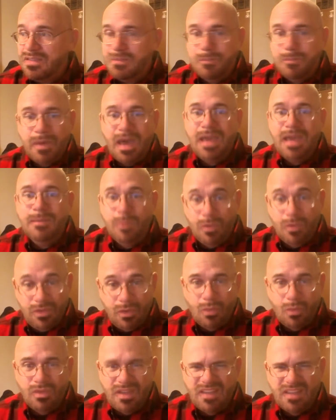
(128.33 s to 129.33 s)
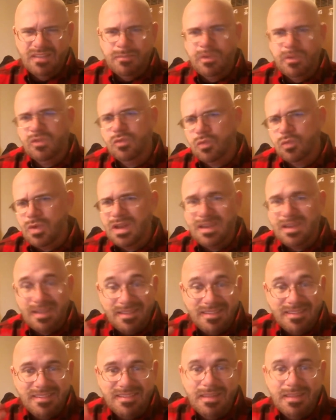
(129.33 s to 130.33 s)
Bible, the Old Testament, was written in
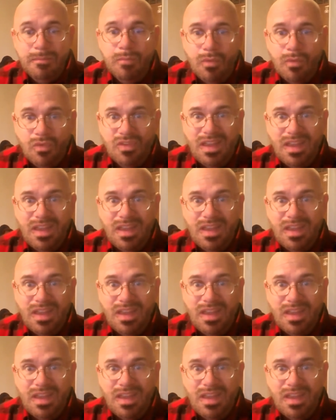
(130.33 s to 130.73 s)
symbols